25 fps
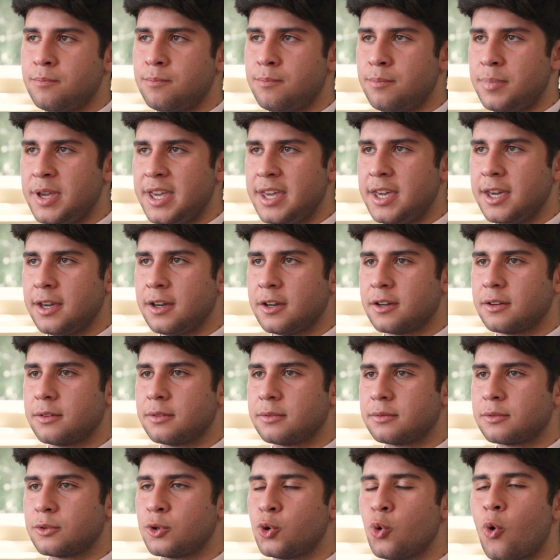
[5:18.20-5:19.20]
being
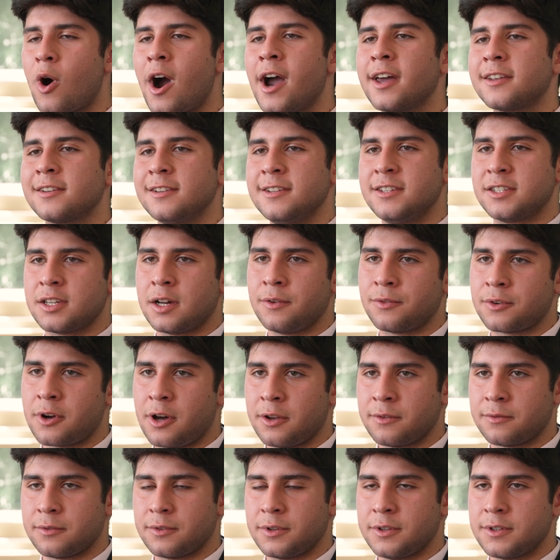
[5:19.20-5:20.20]
quietly
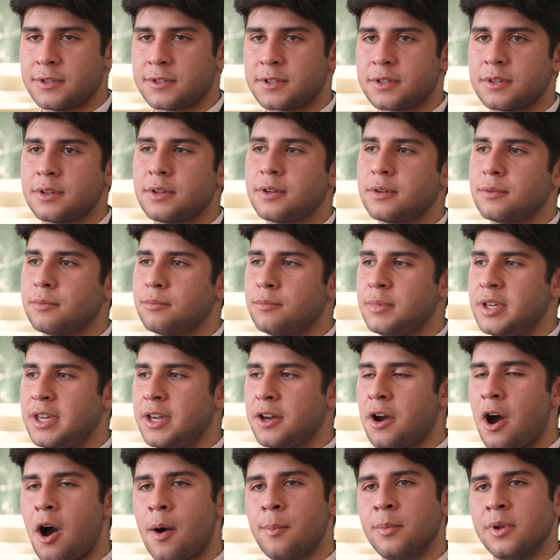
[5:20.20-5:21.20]
self-confident, being
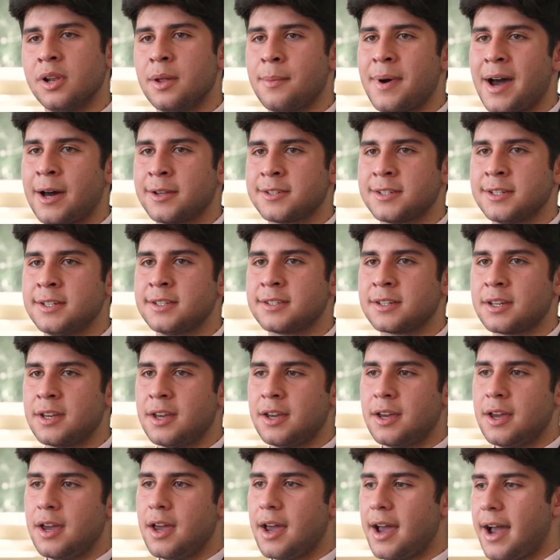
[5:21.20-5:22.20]
humble about it,
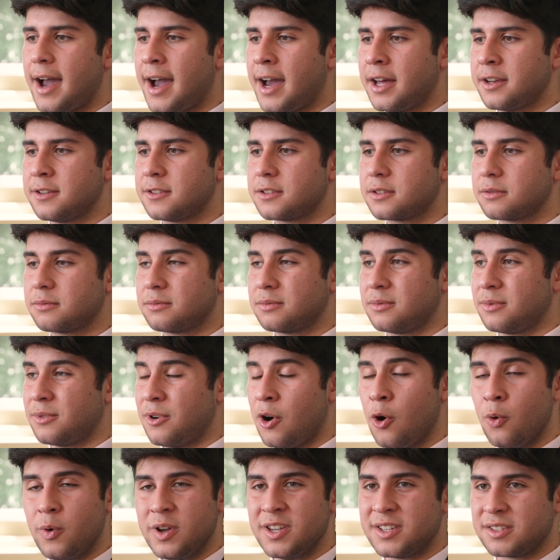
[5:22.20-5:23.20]
and
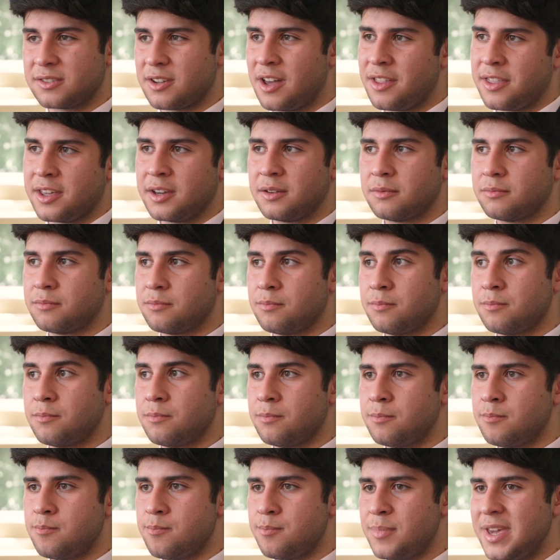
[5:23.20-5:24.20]
always, I think,
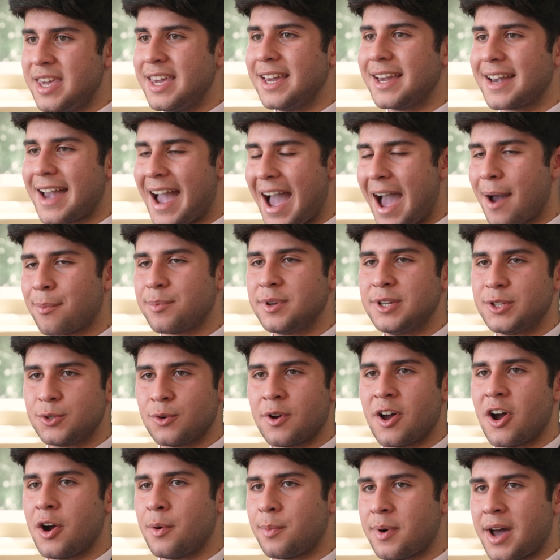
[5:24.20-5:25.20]
being happy to
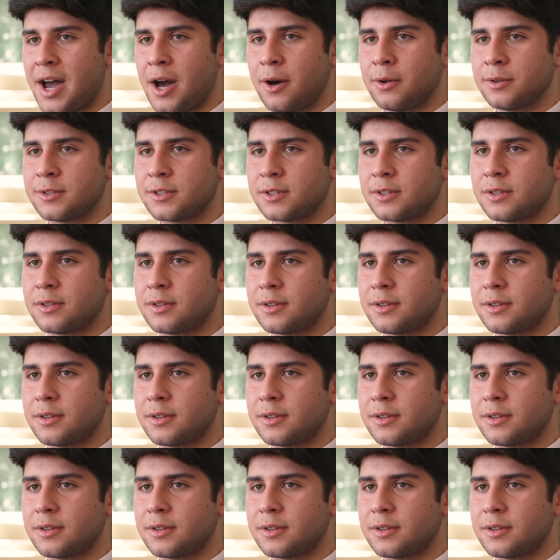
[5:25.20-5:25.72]
help out.